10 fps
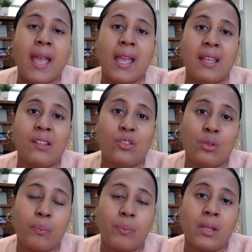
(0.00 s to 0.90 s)
is to
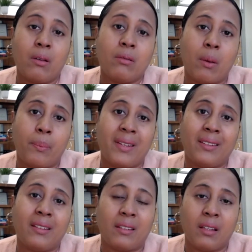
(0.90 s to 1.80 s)
build a
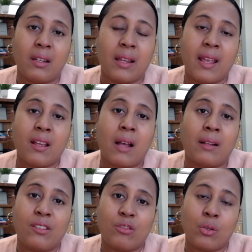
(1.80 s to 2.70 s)
business that's going to hit at
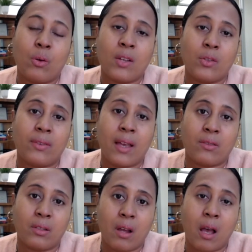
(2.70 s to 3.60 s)
least two hundred
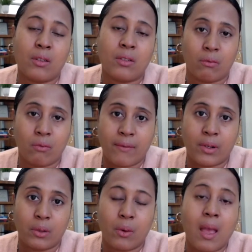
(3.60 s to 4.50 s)
thousand dollars in
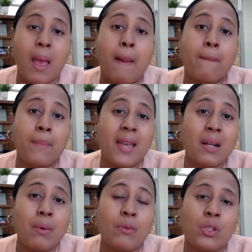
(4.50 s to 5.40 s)
revenue, mm-hmm.
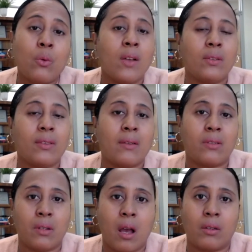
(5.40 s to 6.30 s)
minimum two hundred
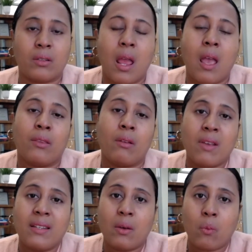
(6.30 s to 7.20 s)
thousand dollars. The
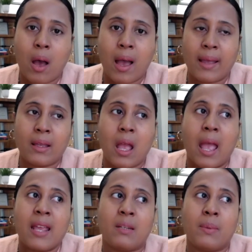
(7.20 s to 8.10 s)
reason why
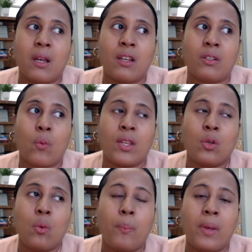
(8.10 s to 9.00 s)
is because when
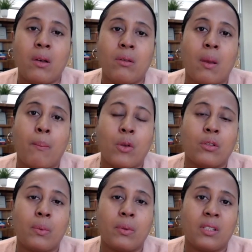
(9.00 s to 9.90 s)
you build a
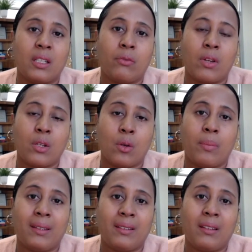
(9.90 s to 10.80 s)
multiple six-figure
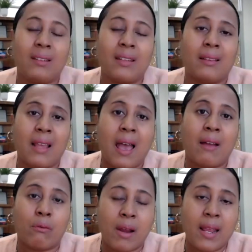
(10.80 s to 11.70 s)
business at that
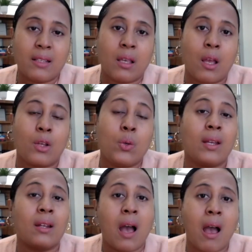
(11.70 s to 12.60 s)
rate, you
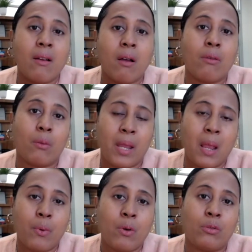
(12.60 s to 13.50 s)
can hire other
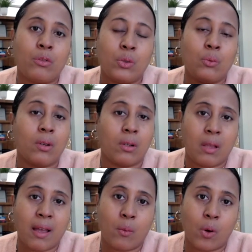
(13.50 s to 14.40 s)
people to do your
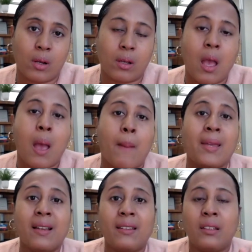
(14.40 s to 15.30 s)
client work.
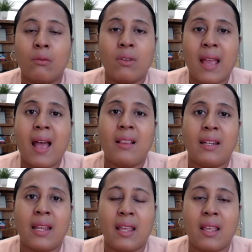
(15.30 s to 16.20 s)
Because the
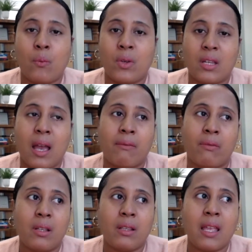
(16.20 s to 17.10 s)
reality, which I
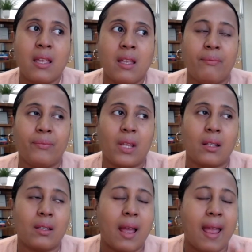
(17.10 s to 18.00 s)
really
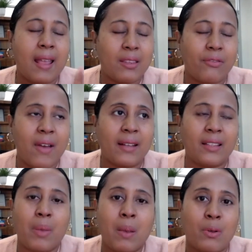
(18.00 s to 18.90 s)
hate the fact
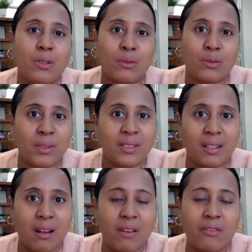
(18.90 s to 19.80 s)
that people don't do this
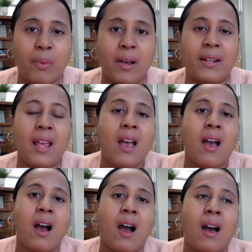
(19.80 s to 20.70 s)
enough, but
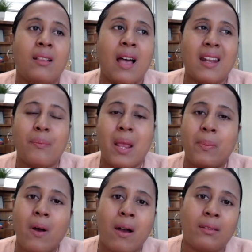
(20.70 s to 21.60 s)
a lot of
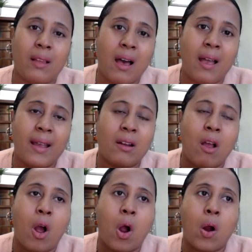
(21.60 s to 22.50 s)
people online
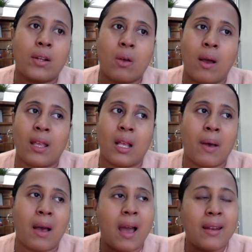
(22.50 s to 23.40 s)
are talking
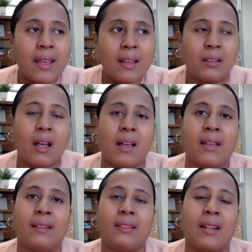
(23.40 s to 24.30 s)
about how to get
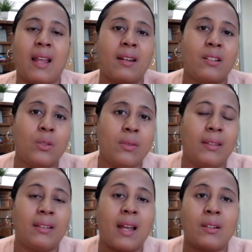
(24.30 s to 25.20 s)
clients and how to do
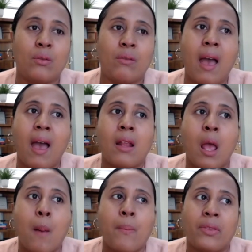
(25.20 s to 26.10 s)
this and how to do that,
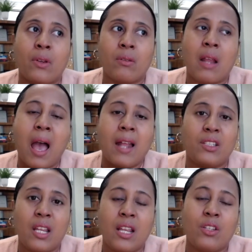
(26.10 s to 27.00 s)
but they're not
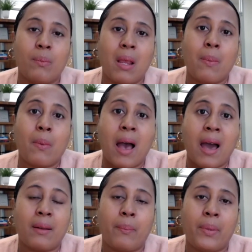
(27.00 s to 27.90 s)
teaching people how
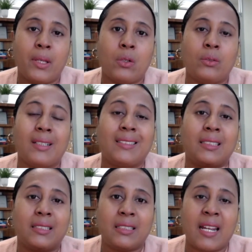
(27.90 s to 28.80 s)
to build a
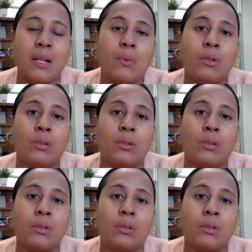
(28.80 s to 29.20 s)
sustainable